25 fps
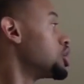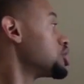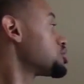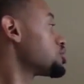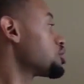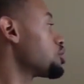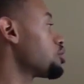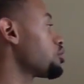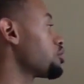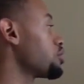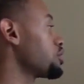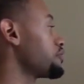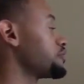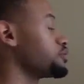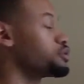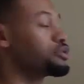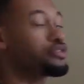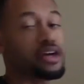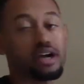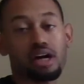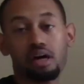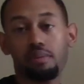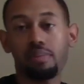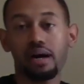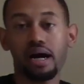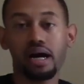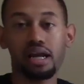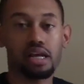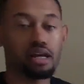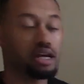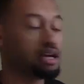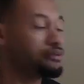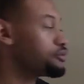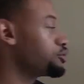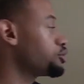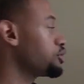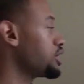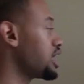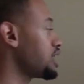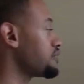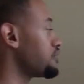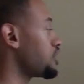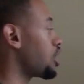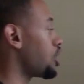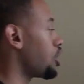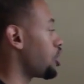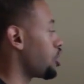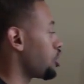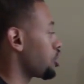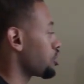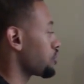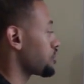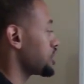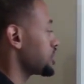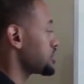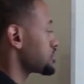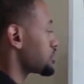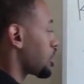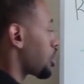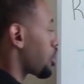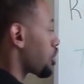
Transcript: So if you think about it, if you have all these